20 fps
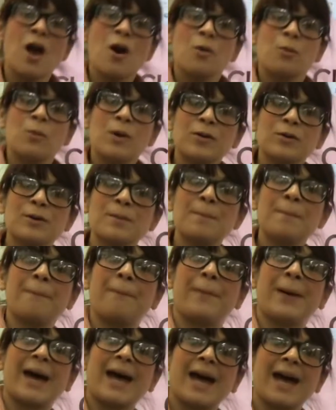Welcome
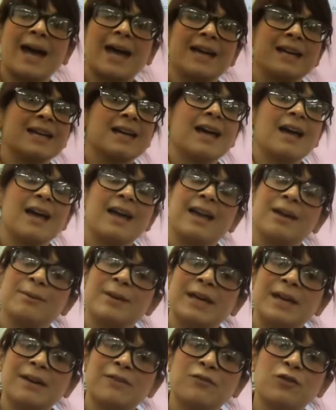back. I'm
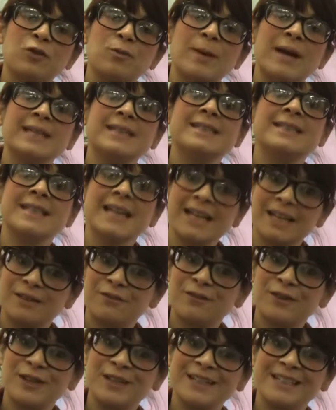here for my
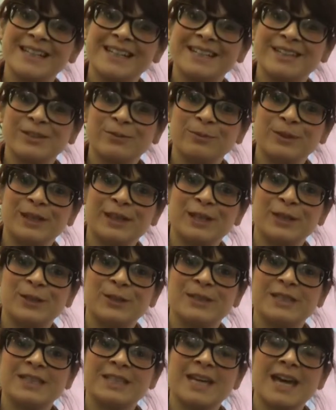second phonics lesson with you
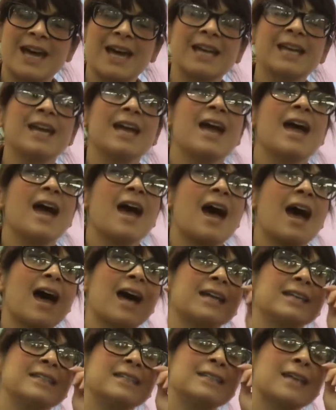today,
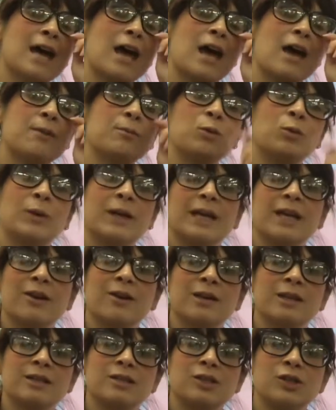and we're
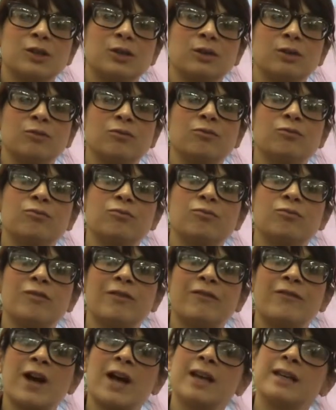going to
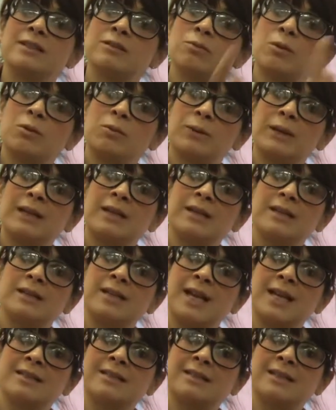revise what we learnt
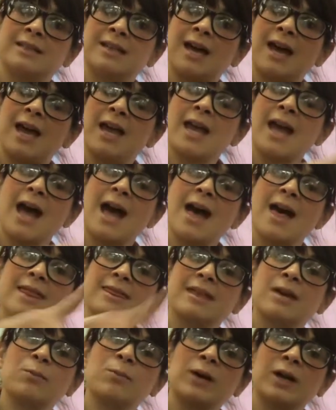yesterday, and
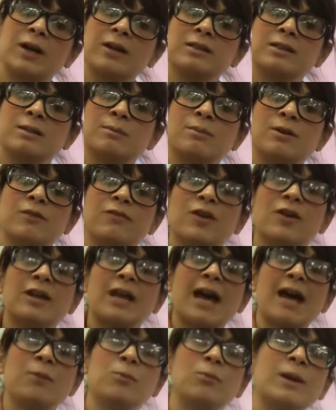then we're going to move on
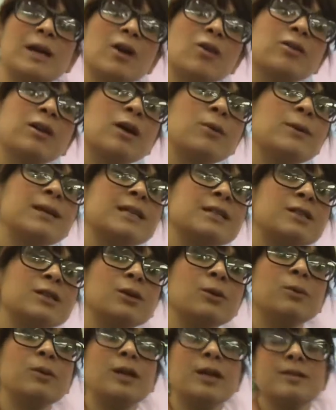and we are going
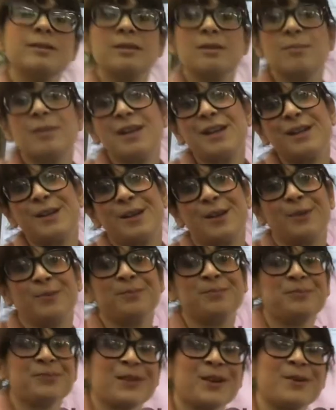to learn something new.
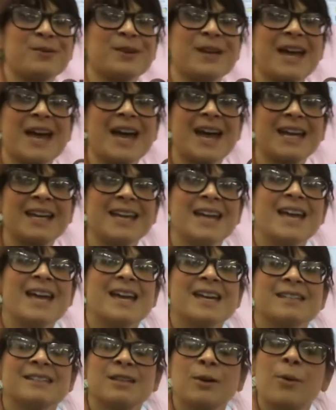Okay,
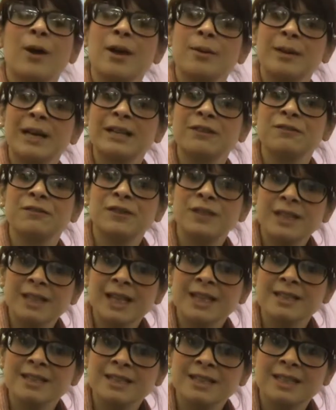so I hope you had fun
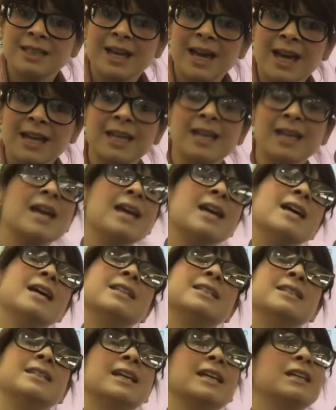yesterday.
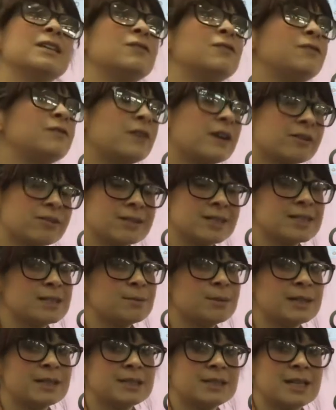Today is very
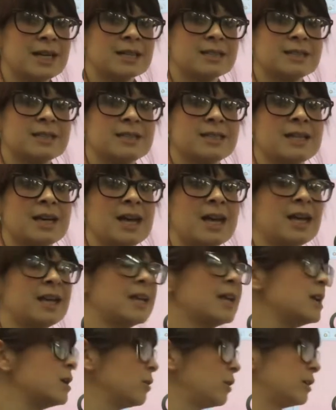similar to yesterday.
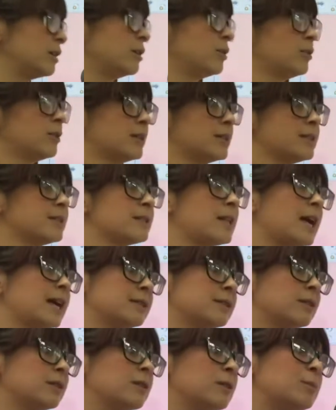You're going to look at the
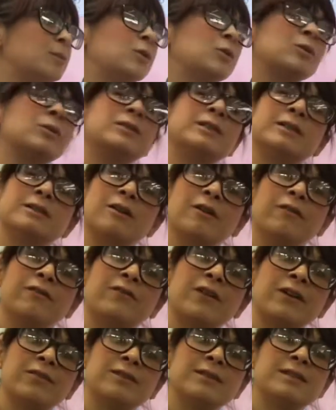slides on the board. It's got a
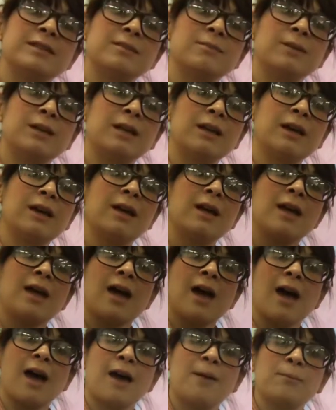very similar
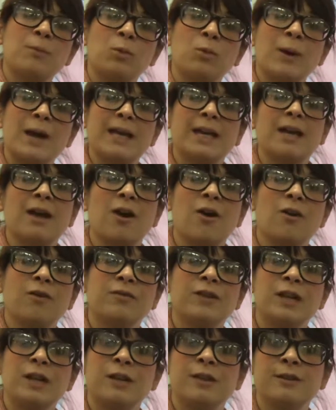way of
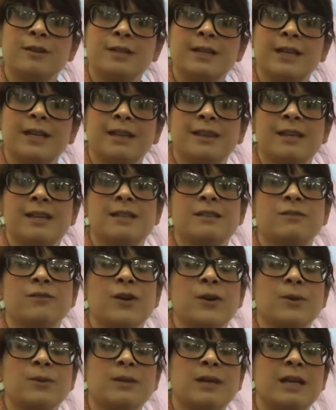learning these
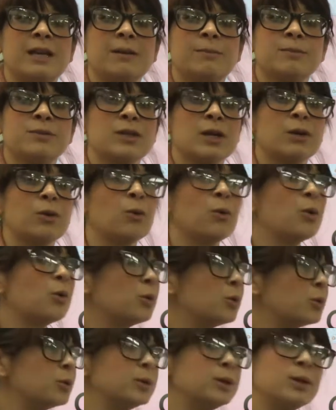phonemes, and
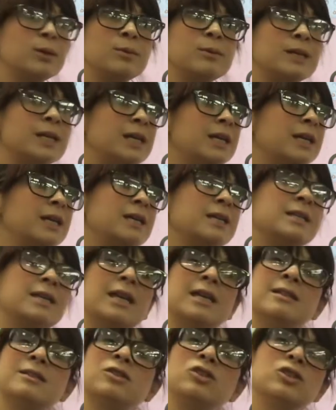all you need
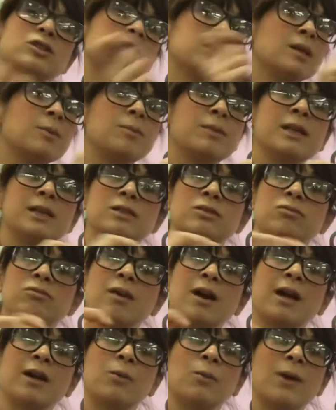is just something to
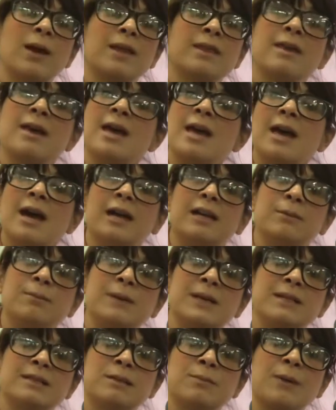write with and a
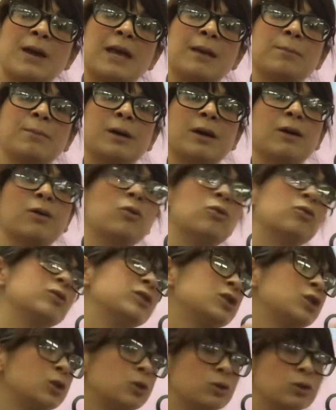piece of paper or a
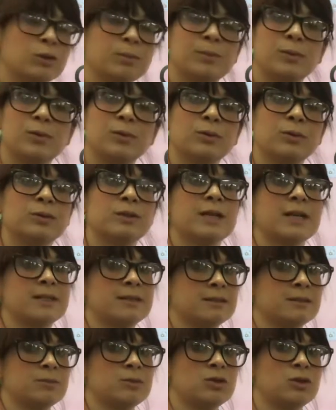chalkboard and
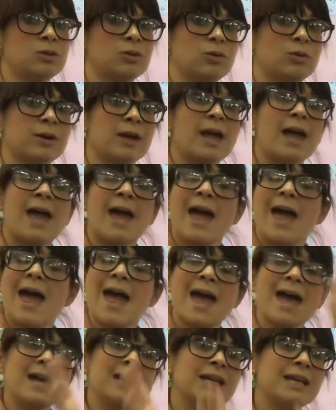some chalk.
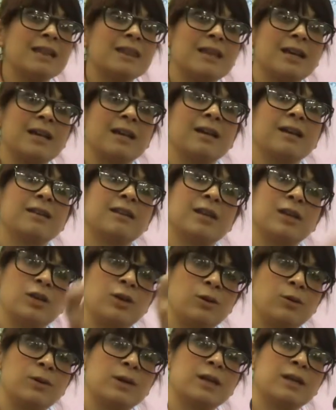Anything that
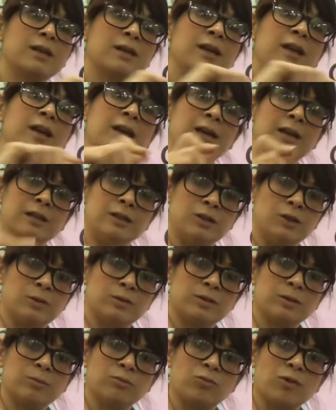you can do
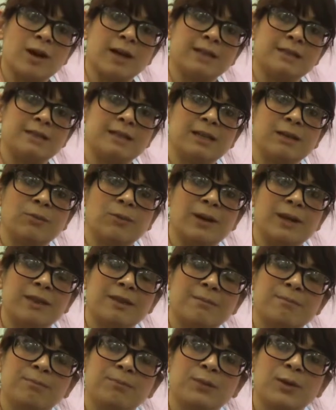some writing with.
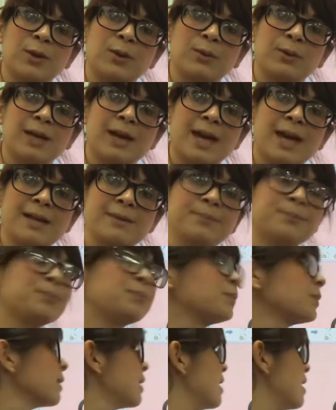Okay,
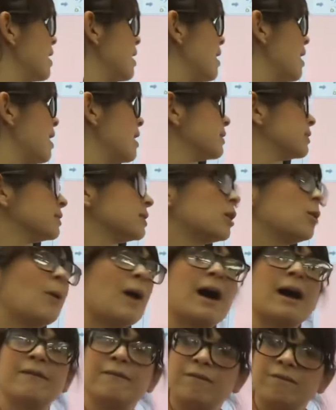so
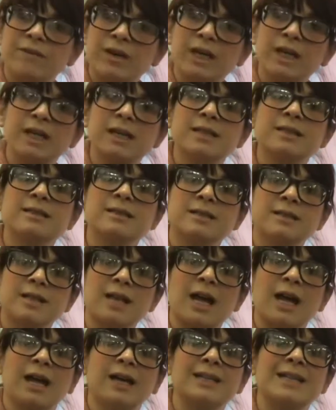our first
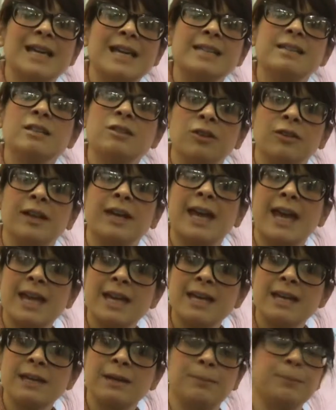slide is another
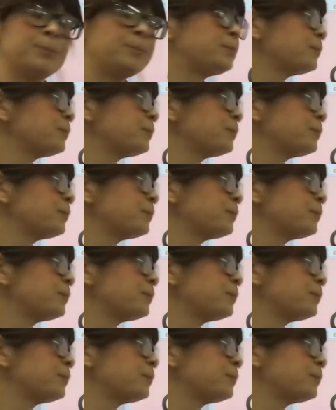game,